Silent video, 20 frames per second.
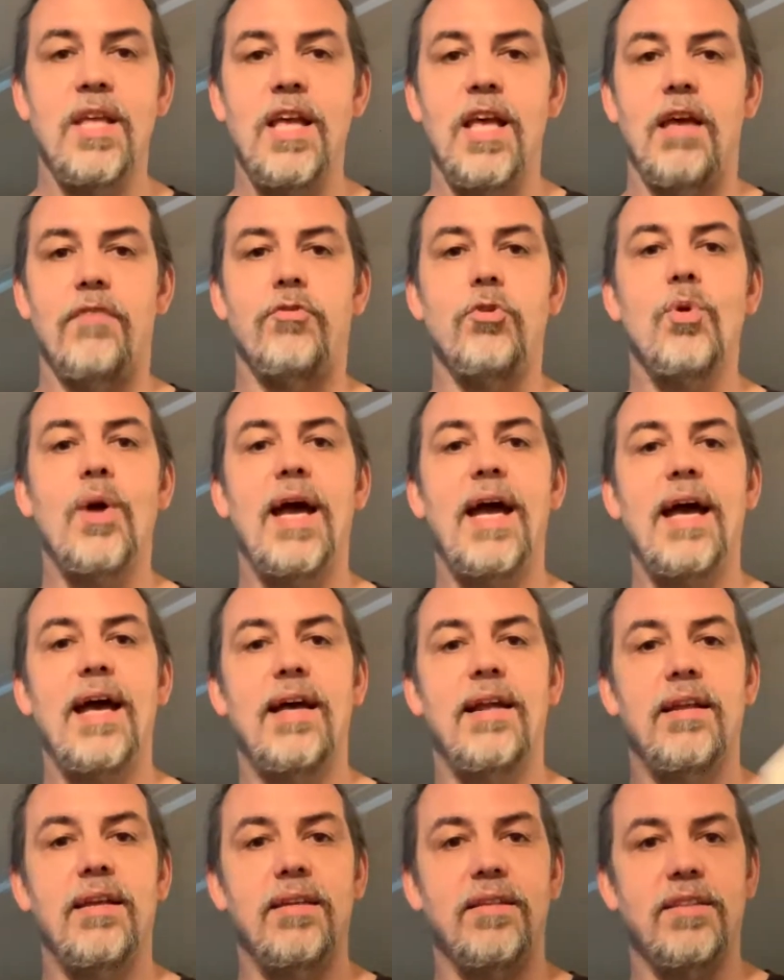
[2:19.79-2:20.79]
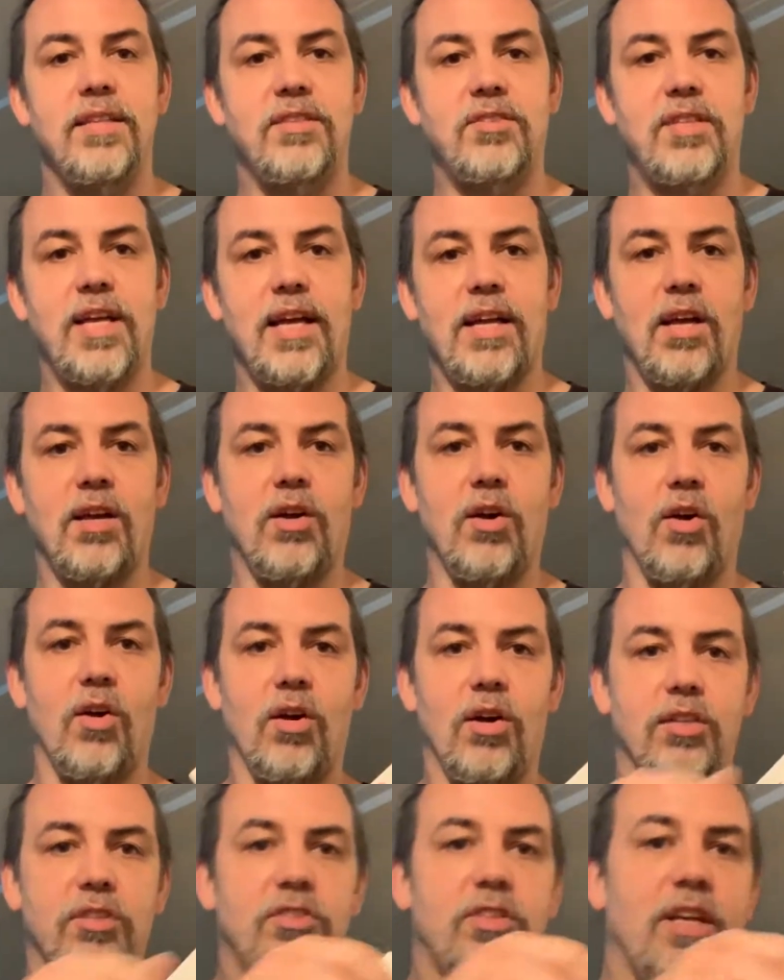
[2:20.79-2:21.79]
If you had this deck of
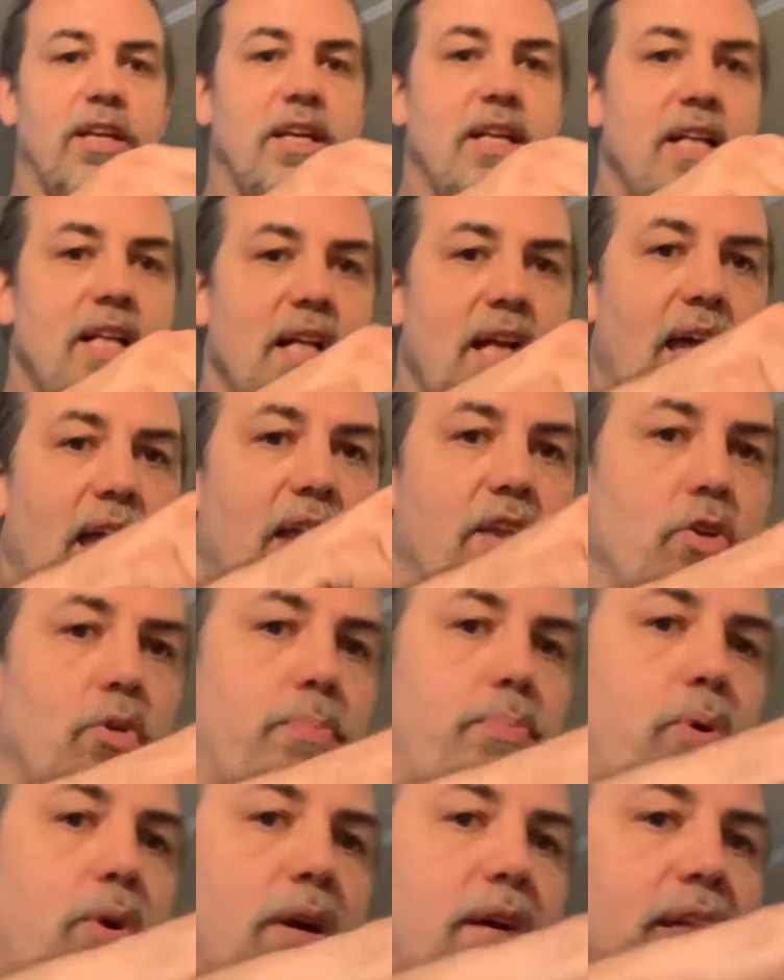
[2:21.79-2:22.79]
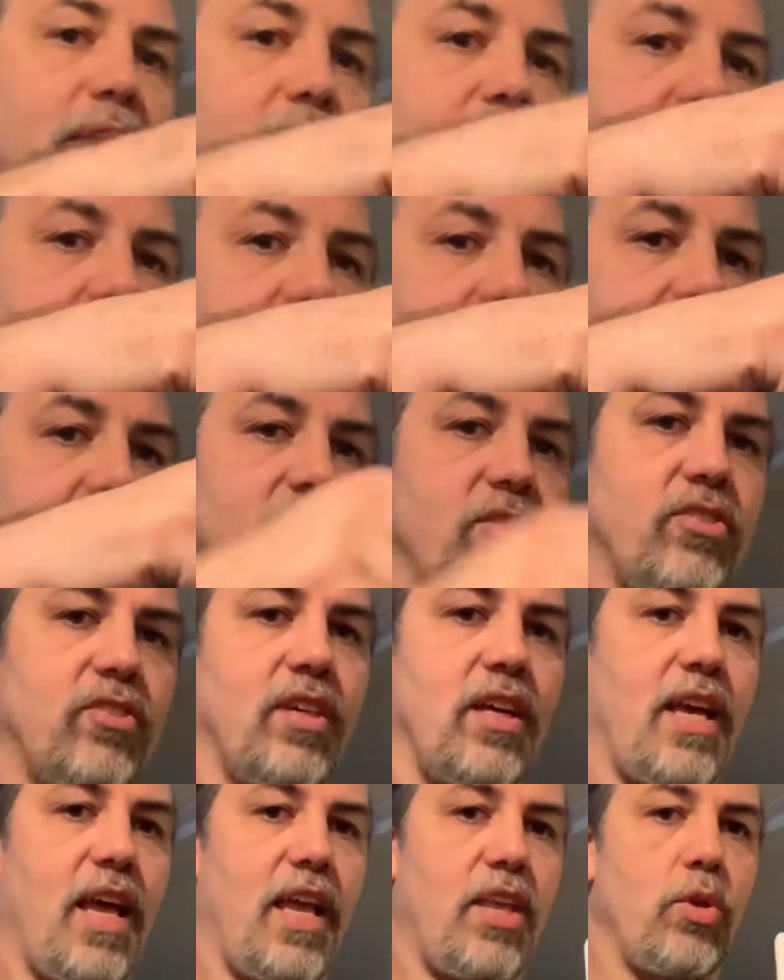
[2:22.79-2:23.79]
cards and you put it in a vise
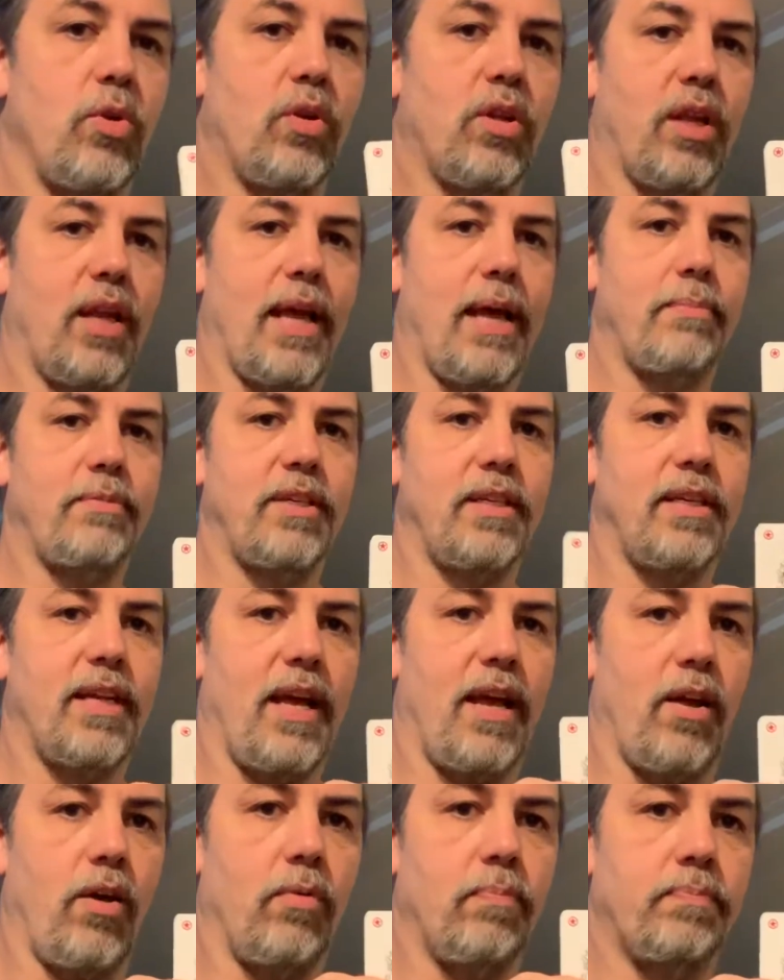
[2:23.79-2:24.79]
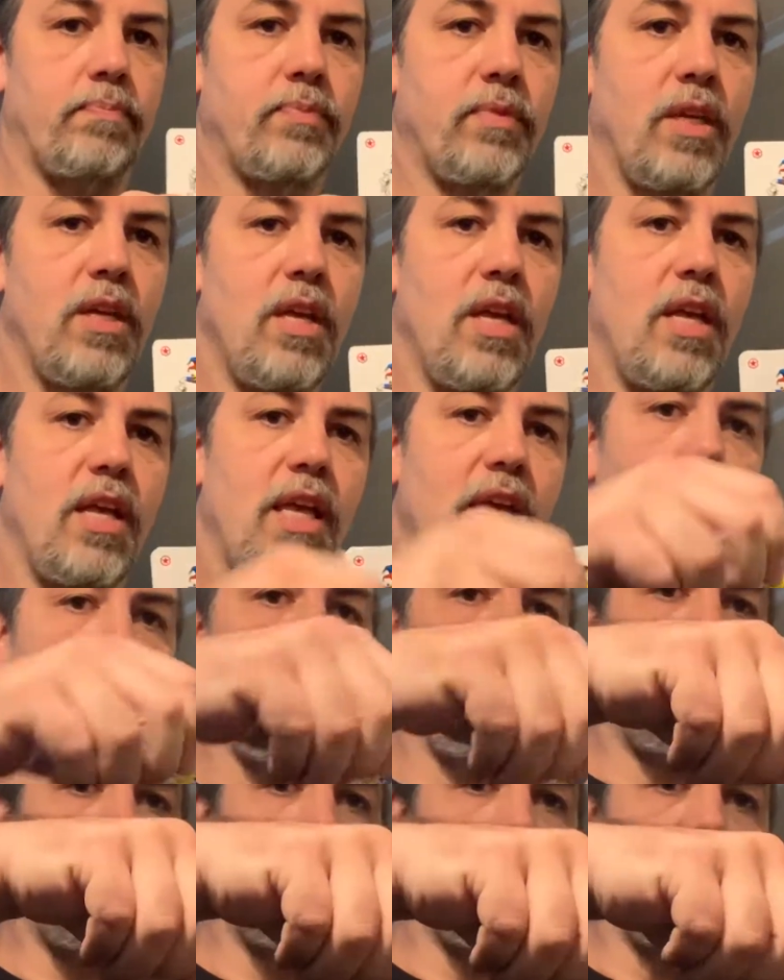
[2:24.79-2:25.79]
and you clamped it down, it
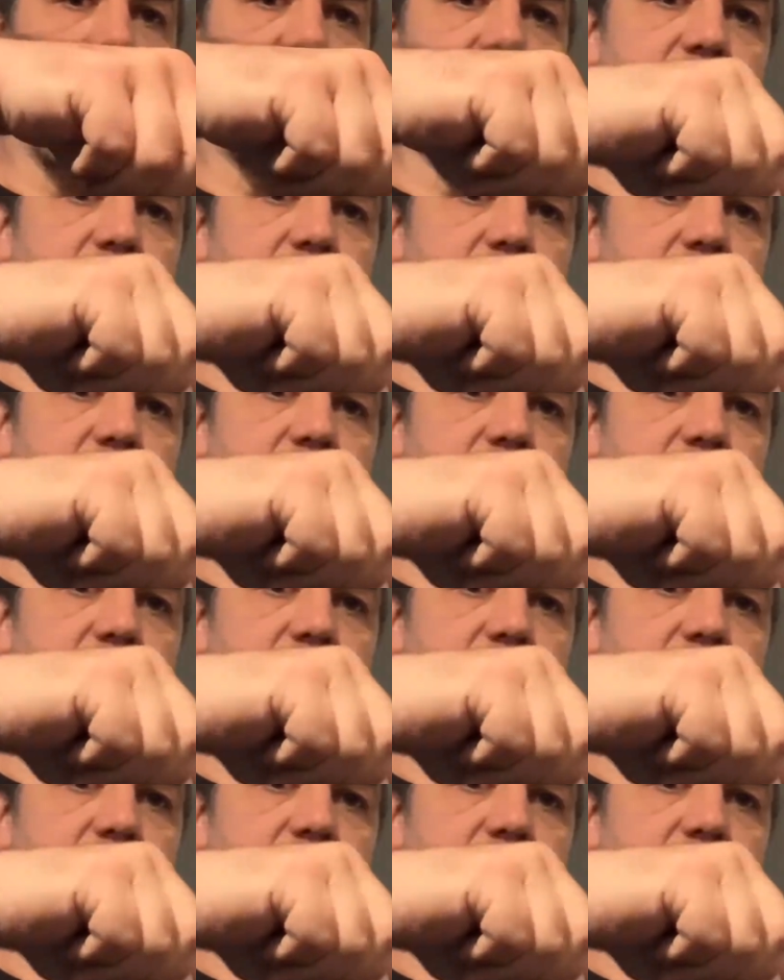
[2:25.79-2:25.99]
would be much